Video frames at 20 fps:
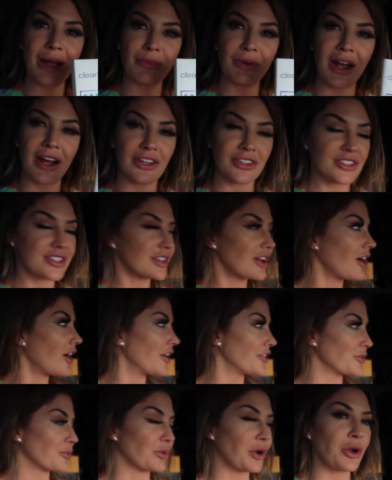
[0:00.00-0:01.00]
eyebrows
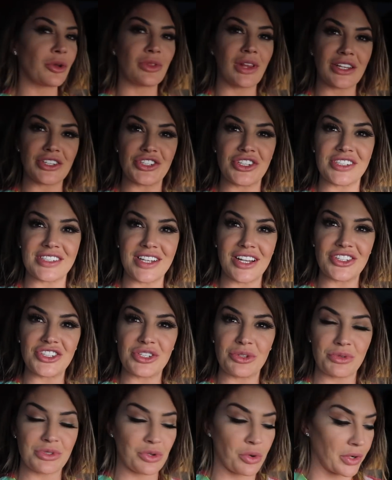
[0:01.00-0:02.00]
on the road like she said
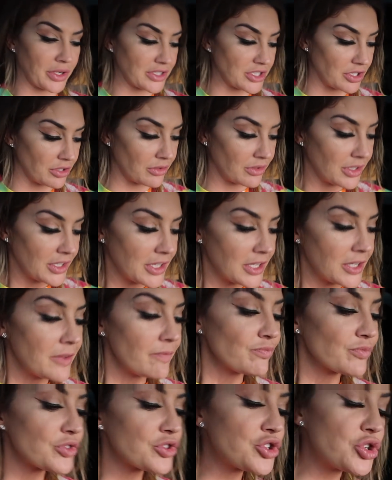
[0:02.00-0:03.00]
she was going to.
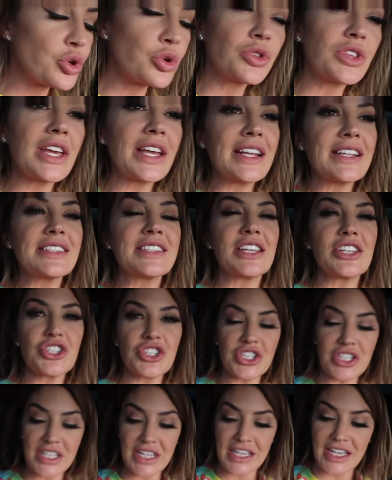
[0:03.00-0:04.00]
Two things that
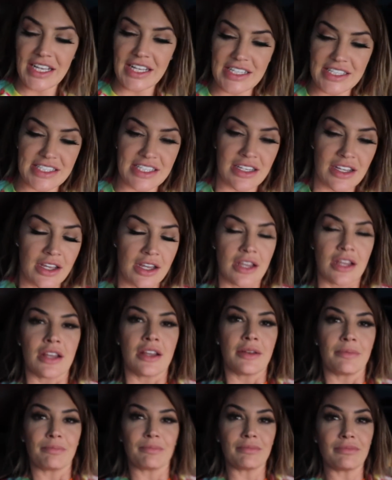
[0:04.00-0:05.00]
she has
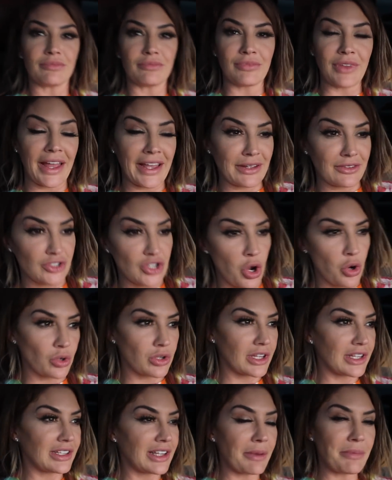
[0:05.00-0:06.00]
like
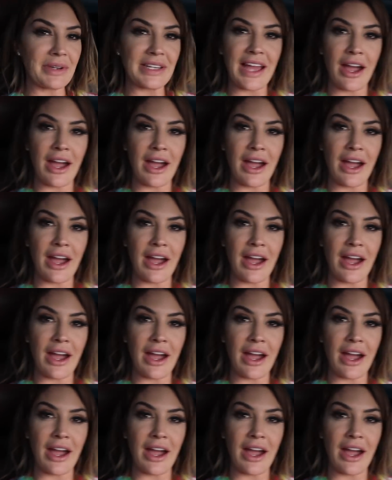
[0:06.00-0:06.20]
totally let me